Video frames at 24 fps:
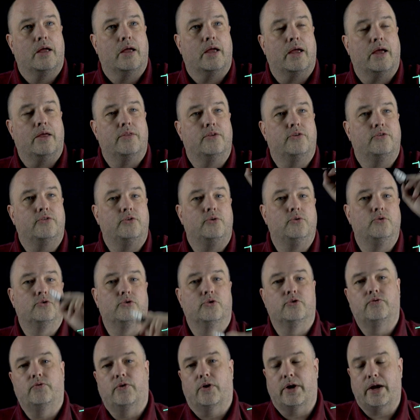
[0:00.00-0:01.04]
And this
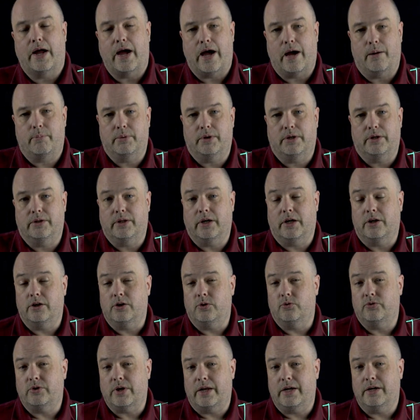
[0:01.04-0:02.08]
user is very happy. They can
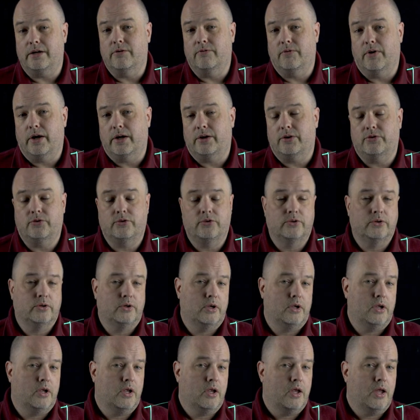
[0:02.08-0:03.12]
use any device,
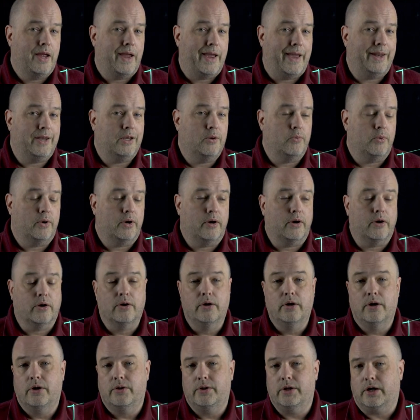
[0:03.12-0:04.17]
anywhere.